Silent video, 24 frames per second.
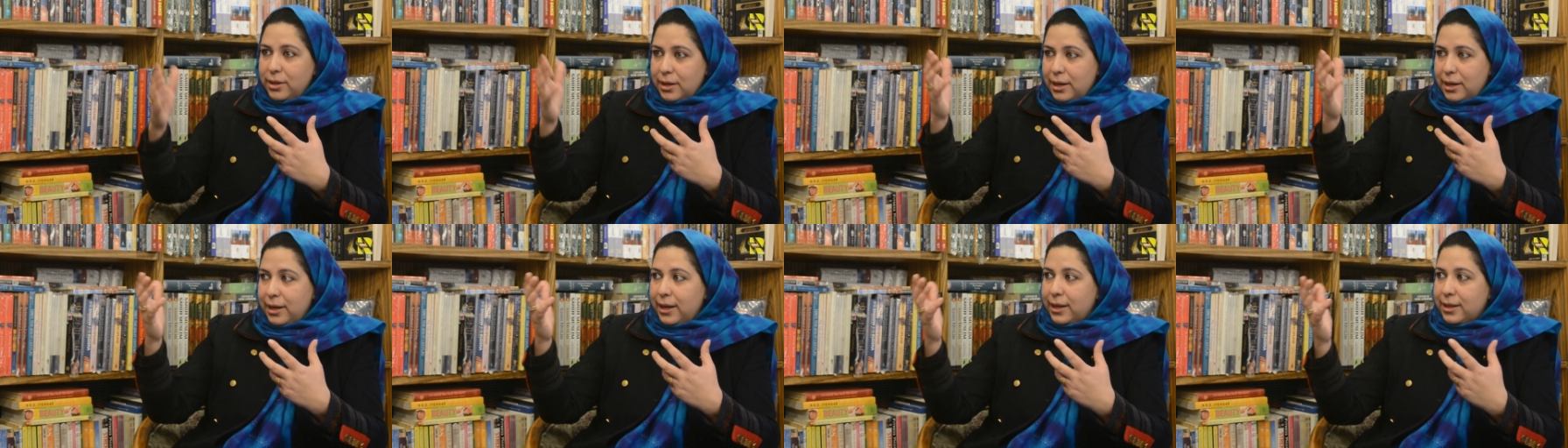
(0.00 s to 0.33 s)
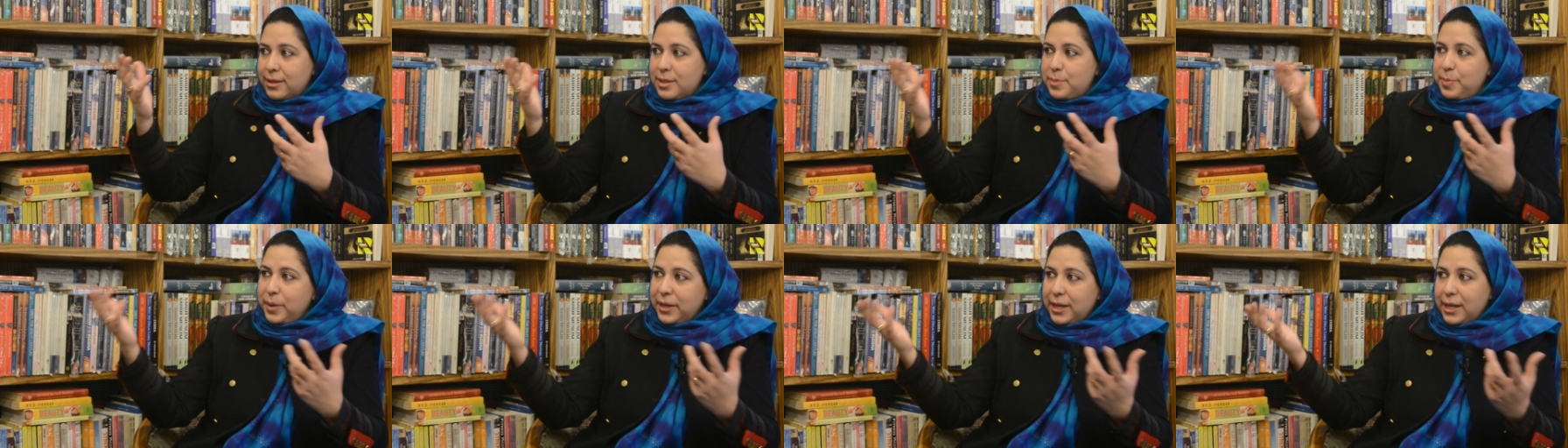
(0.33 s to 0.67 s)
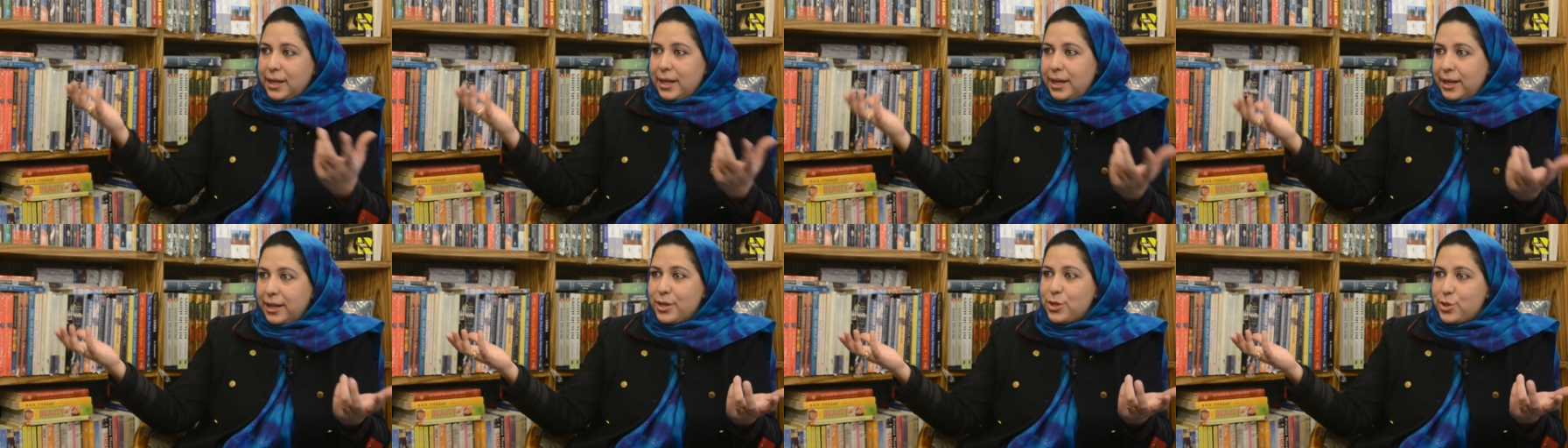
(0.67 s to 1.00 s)
on the like
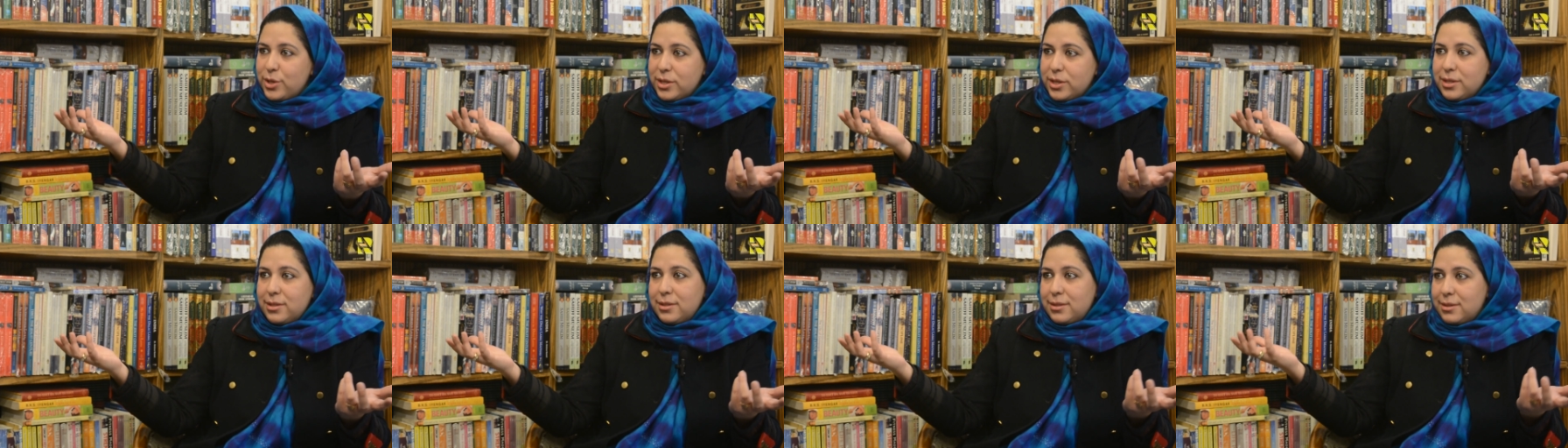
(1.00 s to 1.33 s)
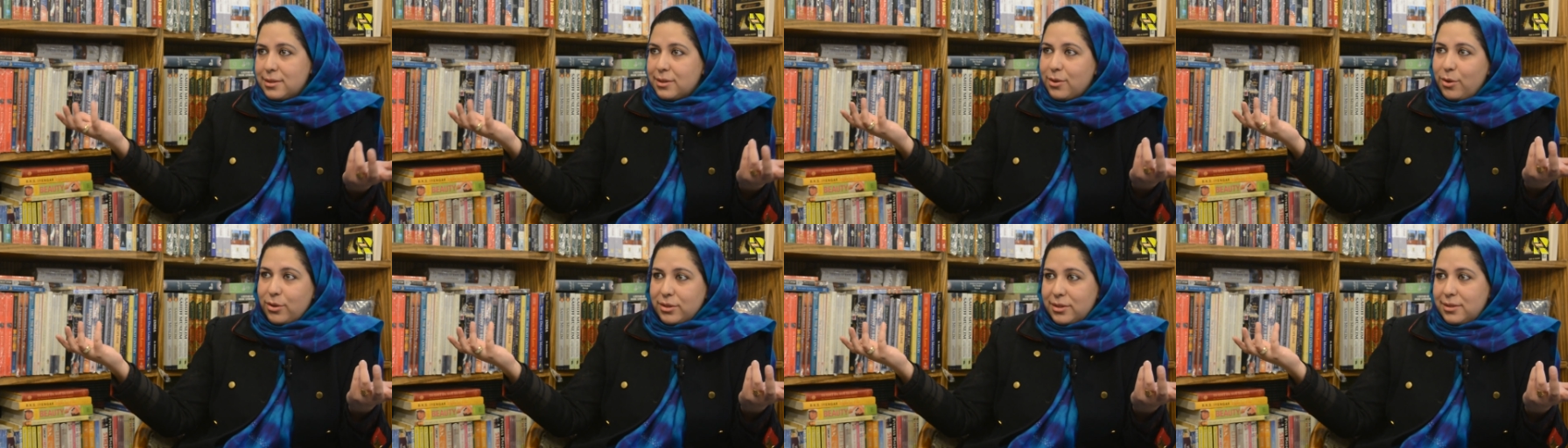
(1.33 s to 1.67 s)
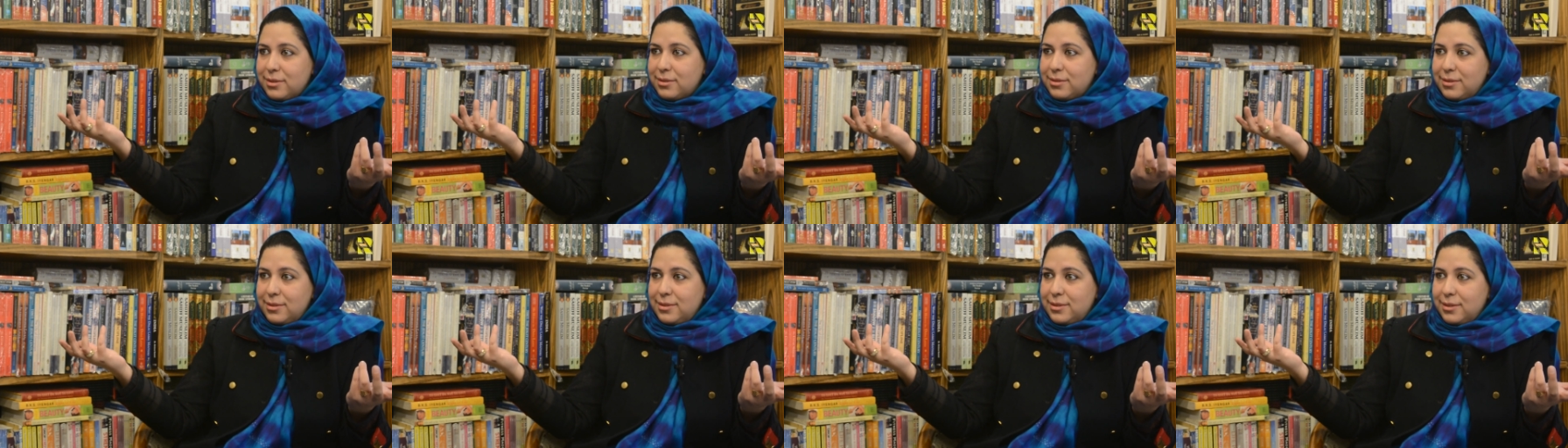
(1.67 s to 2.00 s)
speaking english is
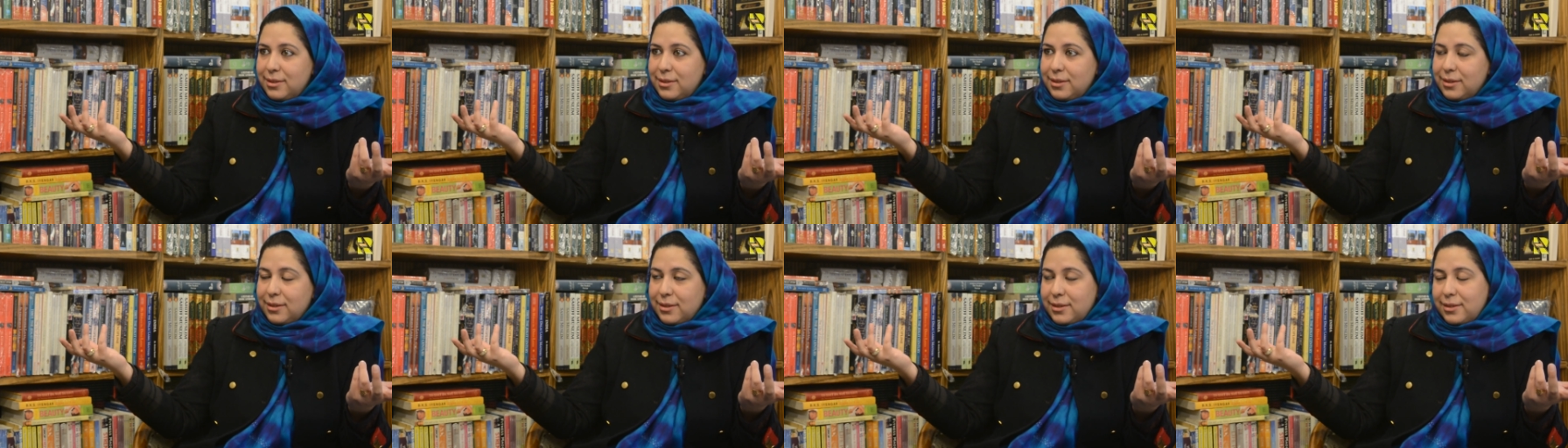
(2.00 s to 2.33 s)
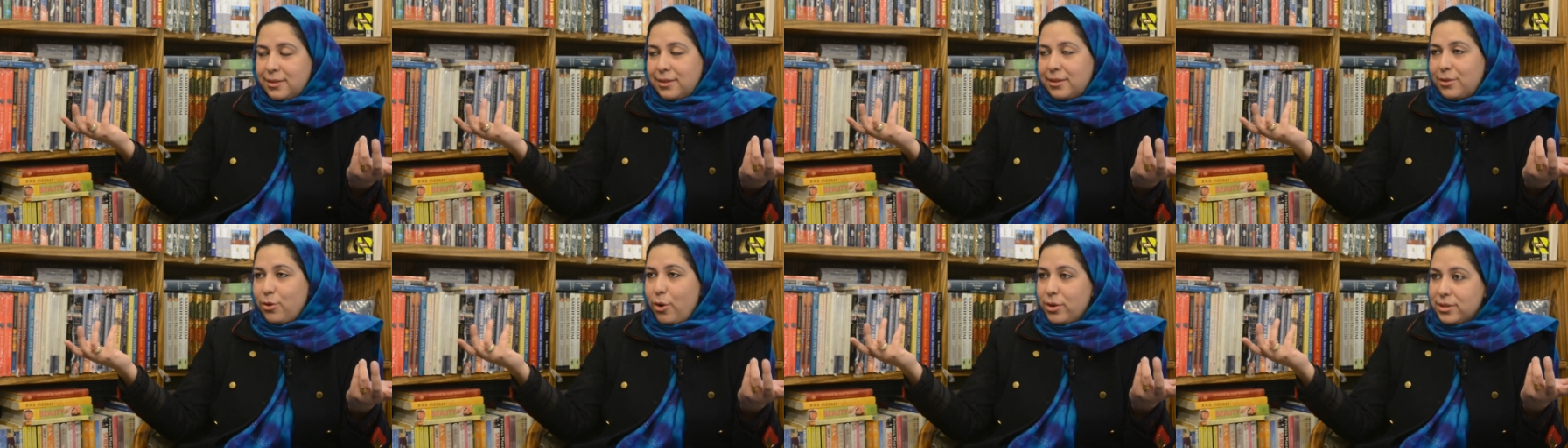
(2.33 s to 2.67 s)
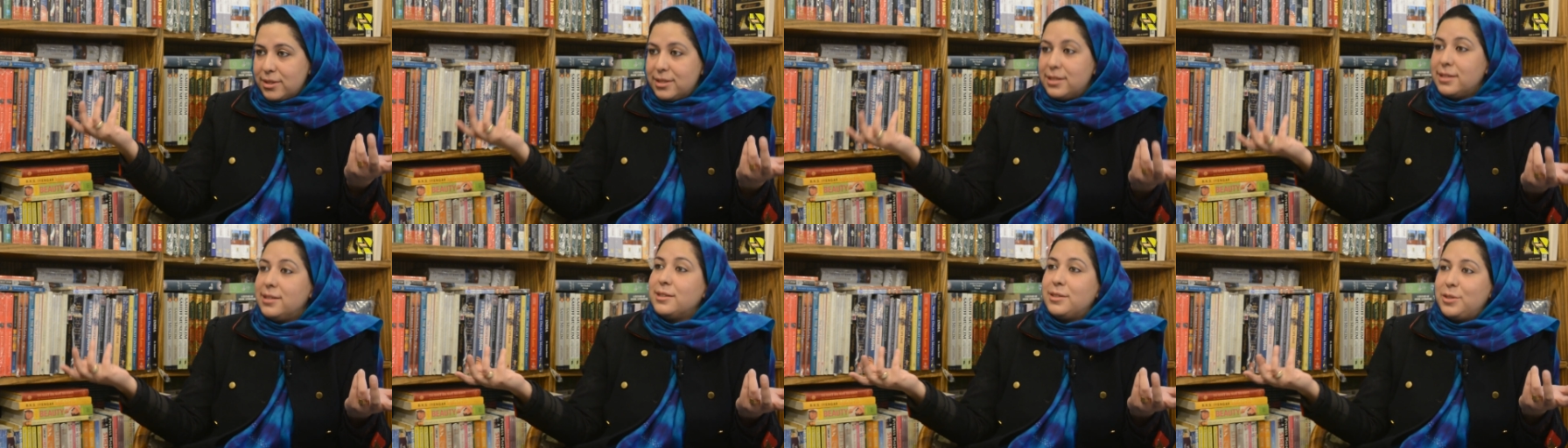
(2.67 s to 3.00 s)
uh,
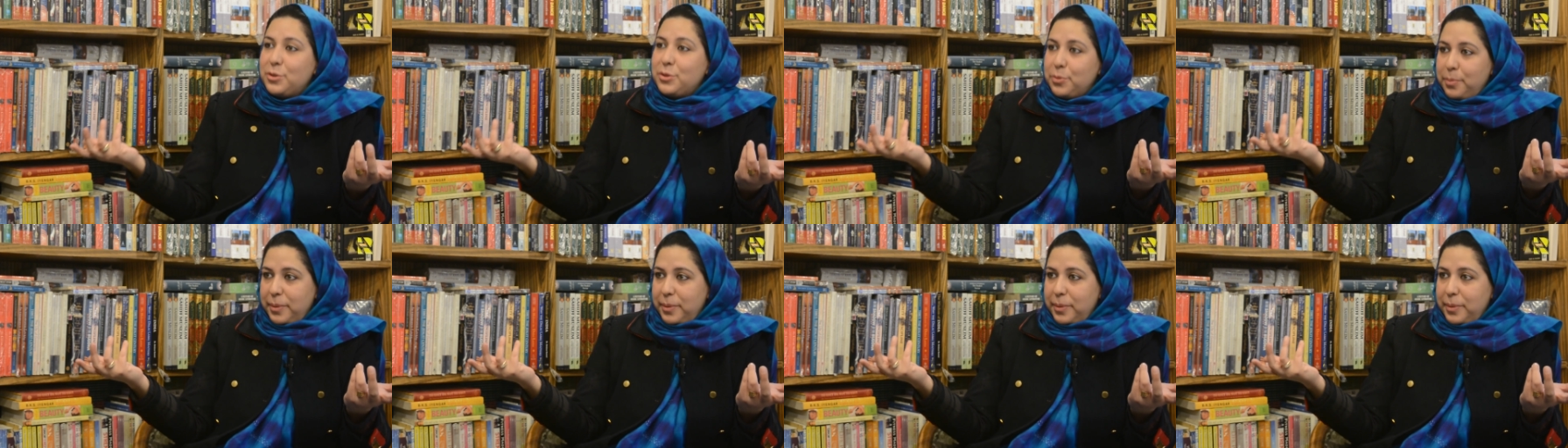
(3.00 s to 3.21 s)
considered to